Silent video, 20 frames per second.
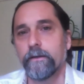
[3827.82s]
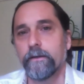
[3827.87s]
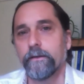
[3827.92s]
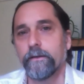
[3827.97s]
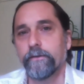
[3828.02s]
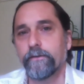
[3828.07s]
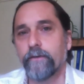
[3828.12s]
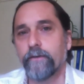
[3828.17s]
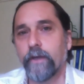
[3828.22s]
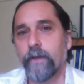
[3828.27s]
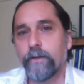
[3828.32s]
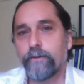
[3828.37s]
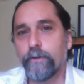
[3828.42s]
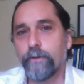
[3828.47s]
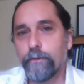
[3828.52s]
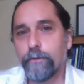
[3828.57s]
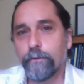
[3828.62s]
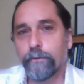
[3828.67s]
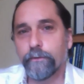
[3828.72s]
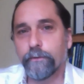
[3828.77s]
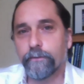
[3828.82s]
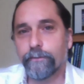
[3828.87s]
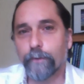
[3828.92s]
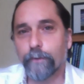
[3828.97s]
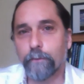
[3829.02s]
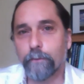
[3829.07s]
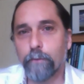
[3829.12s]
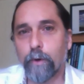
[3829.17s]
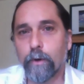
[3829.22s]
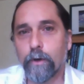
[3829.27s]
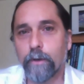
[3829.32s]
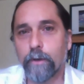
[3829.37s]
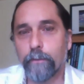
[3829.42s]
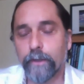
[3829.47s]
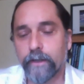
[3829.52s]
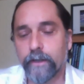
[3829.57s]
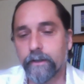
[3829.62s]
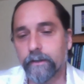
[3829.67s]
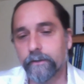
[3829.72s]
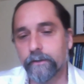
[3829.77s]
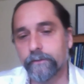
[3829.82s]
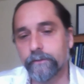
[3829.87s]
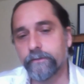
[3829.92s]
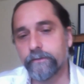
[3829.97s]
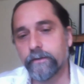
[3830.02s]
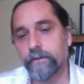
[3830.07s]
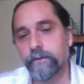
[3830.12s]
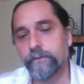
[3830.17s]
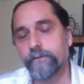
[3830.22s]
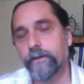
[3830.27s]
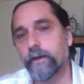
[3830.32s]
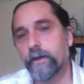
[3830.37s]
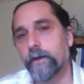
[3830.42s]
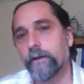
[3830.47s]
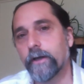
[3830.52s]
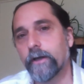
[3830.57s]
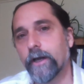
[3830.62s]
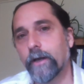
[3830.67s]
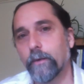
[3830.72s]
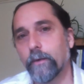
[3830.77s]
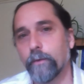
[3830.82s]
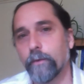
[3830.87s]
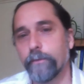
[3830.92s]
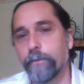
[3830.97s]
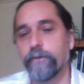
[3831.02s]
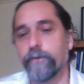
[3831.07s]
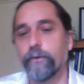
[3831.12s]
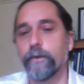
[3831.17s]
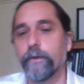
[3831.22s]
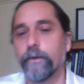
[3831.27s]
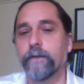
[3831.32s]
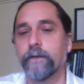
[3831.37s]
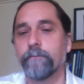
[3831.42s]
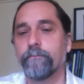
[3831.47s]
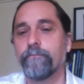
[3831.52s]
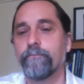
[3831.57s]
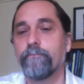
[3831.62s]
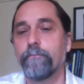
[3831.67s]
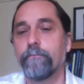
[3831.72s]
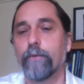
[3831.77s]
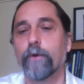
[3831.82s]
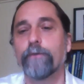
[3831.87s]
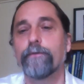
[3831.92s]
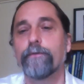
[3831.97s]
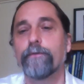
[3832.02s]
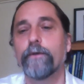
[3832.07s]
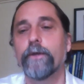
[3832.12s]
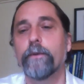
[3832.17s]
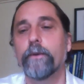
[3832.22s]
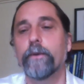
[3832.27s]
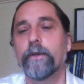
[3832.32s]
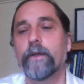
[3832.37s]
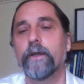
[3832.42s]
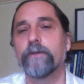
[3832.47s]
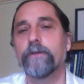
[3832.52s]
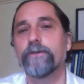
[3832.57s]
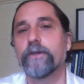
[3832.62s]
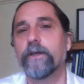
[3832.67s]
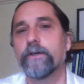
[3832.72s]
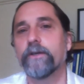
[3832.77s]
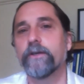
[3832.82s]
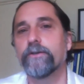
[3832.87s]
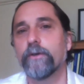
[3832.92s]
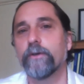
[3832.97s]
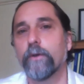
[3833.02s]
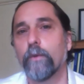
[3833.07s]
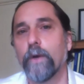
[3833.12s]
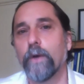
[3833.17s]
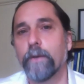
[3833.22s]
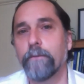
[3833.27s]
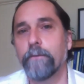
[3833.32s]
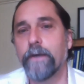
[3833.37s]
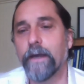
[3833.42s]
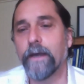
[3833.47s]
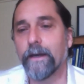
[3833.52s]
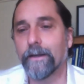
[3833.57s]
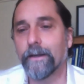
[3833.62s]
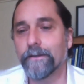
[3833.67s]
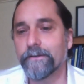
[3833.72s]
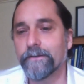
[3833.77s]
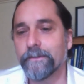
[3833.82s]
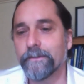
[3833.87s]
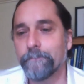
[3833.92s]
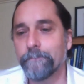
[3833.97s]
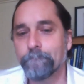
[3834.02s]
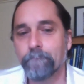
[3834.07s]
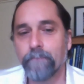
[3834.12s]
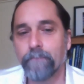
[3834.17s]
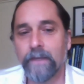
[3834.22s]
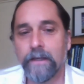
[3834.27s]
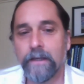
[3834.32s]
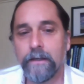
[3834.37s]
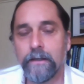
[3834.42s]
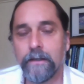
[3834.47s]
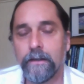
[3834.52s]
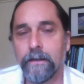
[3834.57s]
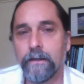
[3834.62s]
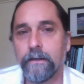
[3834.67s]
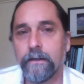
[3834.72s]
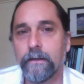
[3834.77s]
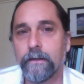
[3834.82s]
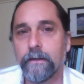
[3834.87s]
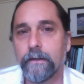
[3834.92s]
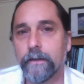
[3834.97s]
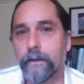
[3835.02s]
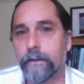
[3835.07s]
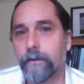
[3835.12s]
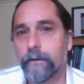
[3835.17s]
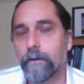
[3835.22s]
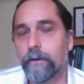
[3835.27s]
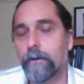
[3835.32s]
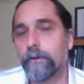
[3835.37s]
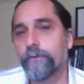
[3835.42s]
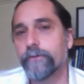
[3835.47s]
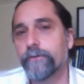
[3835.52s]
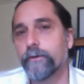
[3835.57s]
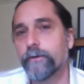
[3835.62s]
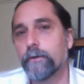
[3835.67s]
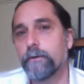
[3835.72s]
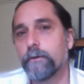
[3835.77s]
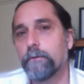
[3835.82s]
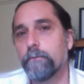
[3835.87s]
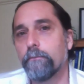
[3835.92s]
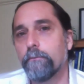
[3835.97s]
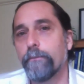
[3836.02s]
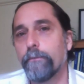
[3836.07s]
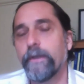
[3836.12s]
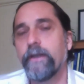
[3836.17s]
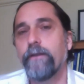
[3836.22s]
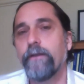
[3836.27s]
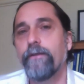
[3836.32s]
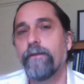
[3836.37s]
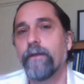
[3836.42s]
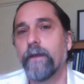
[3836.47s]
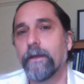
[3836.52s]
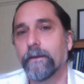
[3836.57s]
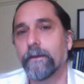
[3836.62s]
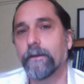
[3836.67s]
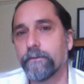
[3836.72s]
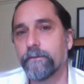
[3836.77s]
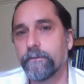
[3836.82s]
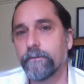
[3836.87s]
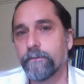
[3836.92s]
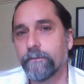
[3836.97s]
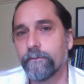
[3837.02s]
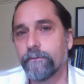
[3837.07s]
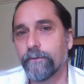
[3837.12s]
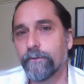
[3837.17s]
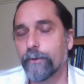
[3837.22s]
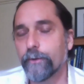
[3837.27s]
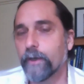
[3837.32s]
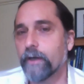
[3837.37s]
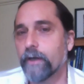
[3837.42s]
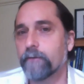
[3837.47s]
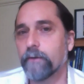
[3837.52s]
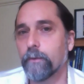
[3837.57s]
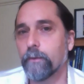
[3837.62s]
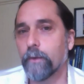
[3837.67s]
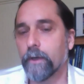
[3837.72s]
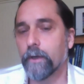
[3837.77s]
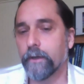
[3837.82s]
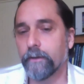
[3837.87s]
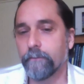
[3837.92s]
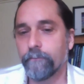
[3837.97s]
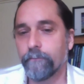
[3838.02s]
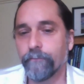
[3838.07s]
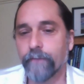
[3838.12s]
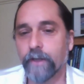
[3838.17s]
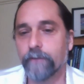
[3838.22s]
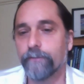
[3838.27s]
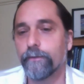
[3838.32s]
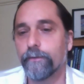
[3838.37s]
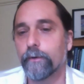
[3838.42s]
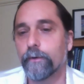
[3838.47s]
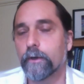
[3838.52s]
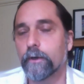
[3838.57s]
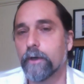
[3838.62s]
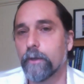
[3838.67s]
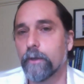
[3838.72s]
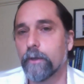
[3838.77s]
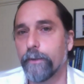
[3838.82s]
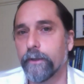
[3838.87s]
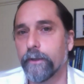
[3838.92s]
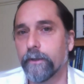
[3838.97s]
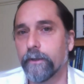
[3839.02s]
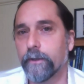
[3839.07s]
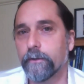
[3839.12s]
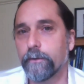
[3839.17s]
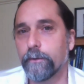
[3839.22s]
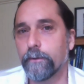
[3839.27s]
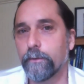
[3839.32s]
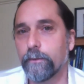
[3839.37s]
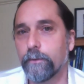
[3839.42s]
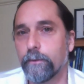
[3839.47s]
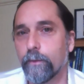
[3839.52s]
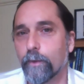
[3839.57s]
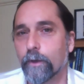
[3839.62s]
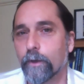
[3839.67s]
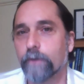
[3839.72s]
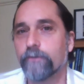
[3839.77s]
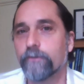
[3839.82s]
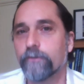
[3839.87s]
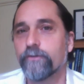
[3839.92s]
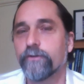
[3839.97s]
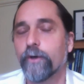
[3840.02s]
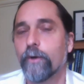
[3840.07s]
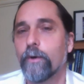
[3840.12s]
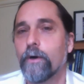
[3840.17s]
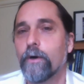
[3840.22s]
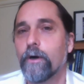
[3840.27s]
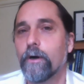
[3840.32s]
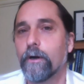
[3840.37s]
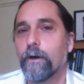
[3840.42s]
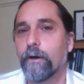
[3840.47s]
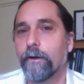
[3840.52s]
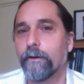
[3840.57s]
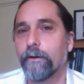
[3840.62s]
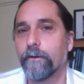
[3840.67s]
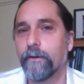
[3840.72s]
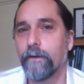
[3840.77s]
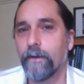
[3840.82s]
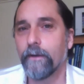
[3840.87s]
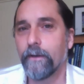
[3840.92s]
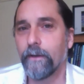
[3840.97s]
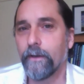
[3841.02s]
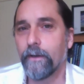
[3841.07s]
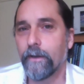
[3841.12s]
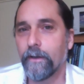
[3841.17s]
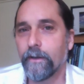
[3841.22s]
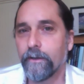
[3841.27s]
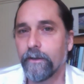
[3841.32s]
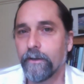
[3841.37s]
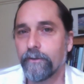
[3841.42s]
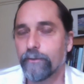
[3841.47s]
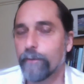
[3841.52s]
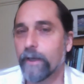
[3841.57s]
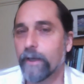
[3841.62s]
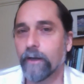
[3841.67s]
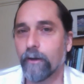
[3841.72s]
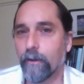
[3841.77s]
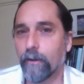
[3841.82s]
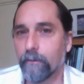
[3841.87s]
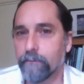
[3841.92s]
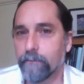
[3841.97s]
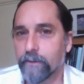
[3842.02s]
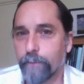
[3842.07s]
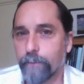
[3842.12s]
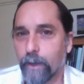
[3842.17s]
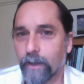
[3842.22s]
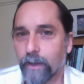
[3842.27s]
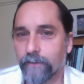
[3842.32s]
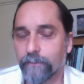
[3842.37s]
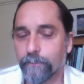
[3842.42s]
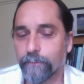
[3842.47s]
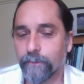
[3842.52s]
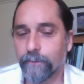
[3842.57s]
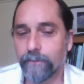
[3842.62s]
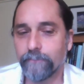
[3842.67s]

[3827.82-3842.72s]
Stay tuned for more, because Sarah and I will be doing more frequent educational webcasts. And also, many thanks to everyone at Floracopeia who works so hard to make all of this possible.